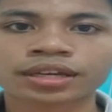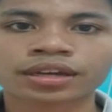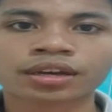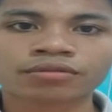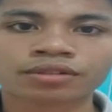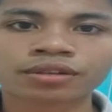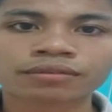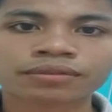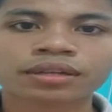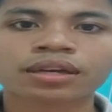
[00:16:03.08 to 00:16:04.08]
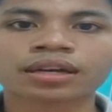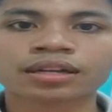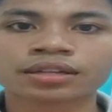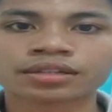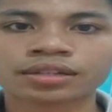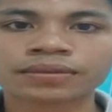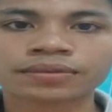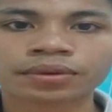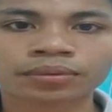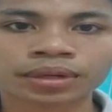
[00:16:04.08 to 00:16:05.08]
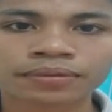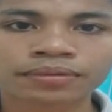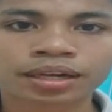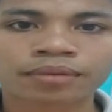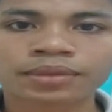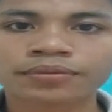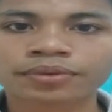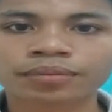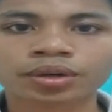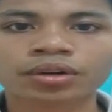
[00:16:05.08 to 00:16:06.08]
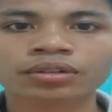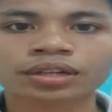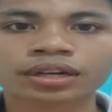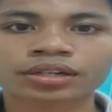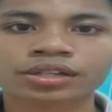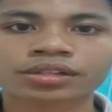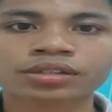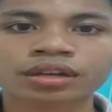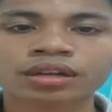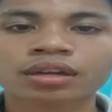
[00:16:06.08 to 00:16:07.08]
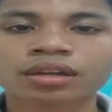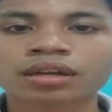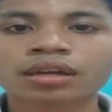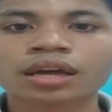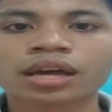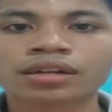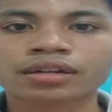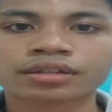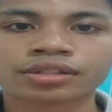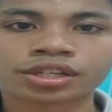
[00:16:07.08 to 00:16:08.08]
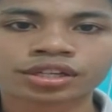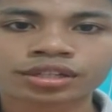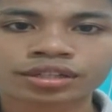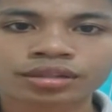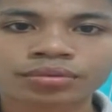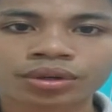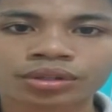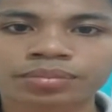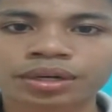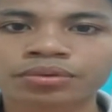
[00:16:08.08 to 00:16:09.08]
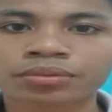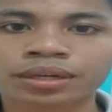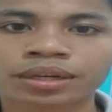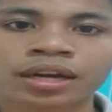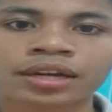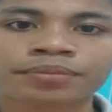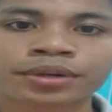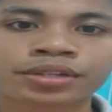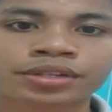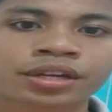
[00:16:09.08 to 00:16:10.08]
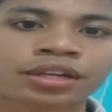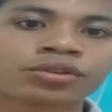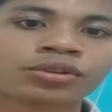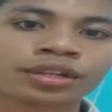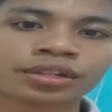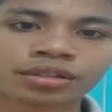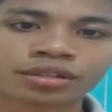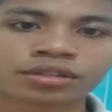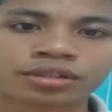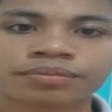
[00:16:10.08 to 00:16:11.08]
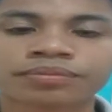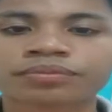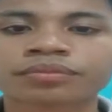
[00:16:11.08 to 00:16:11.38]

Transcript: that absorbs energy from wave coming from all directions, and the generator was powered by high pressure hydraulic system.